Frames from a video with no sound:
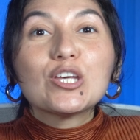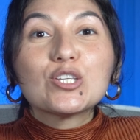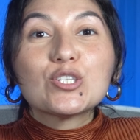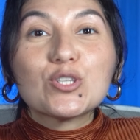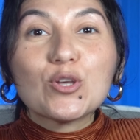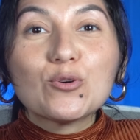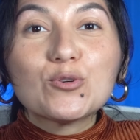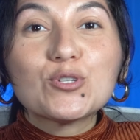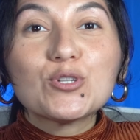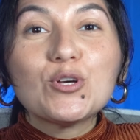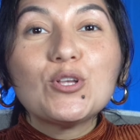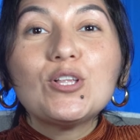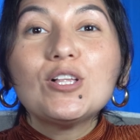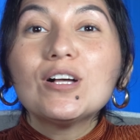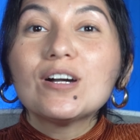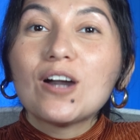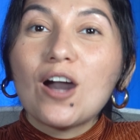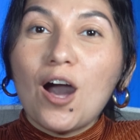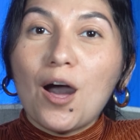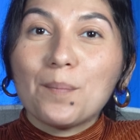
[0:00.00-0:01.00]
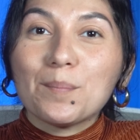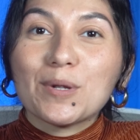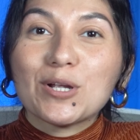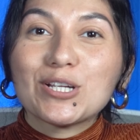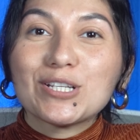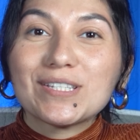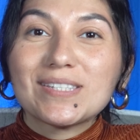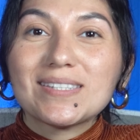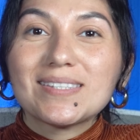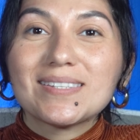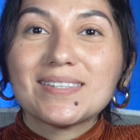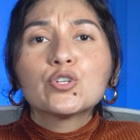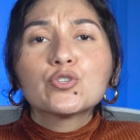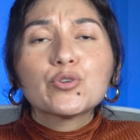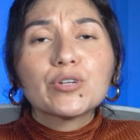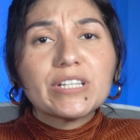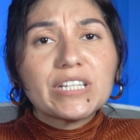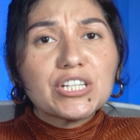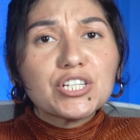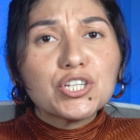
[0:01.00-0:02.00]
Social commerce.
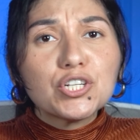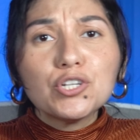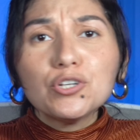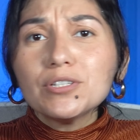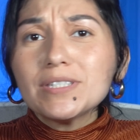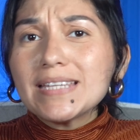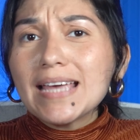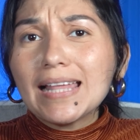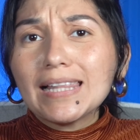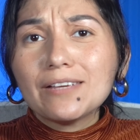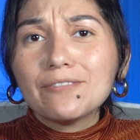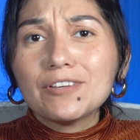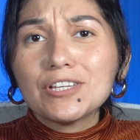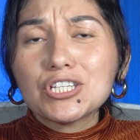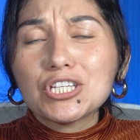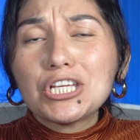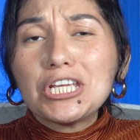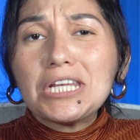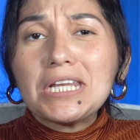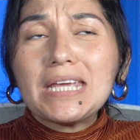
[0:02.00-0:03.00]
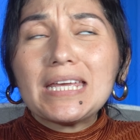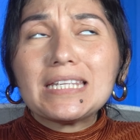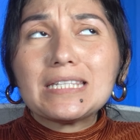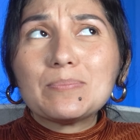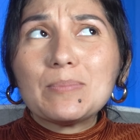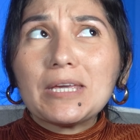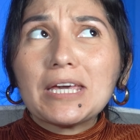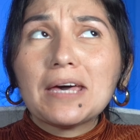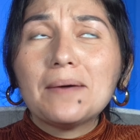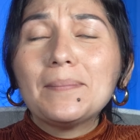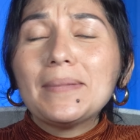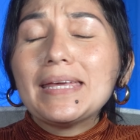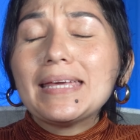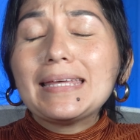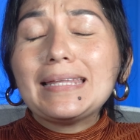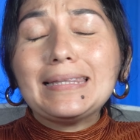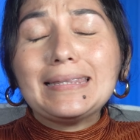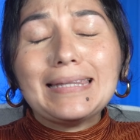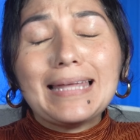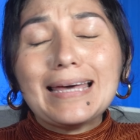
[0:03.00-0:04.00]
Traditional television is becoming
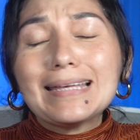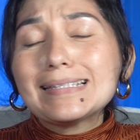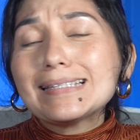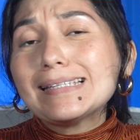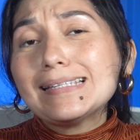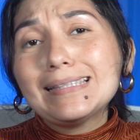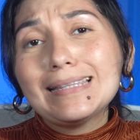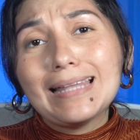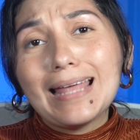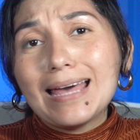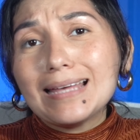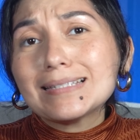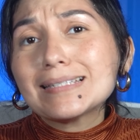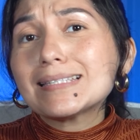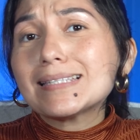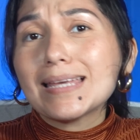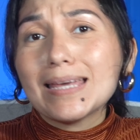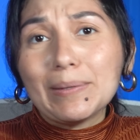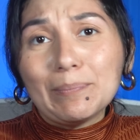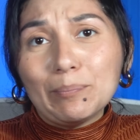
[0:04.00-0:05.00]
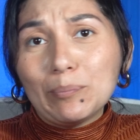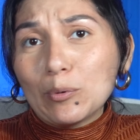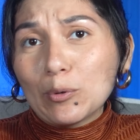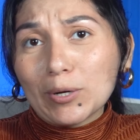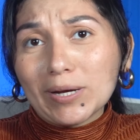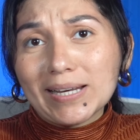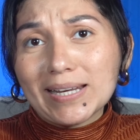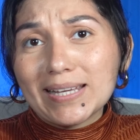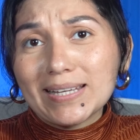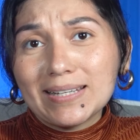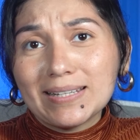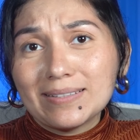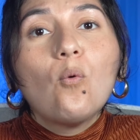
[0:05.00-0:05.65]
less and less important,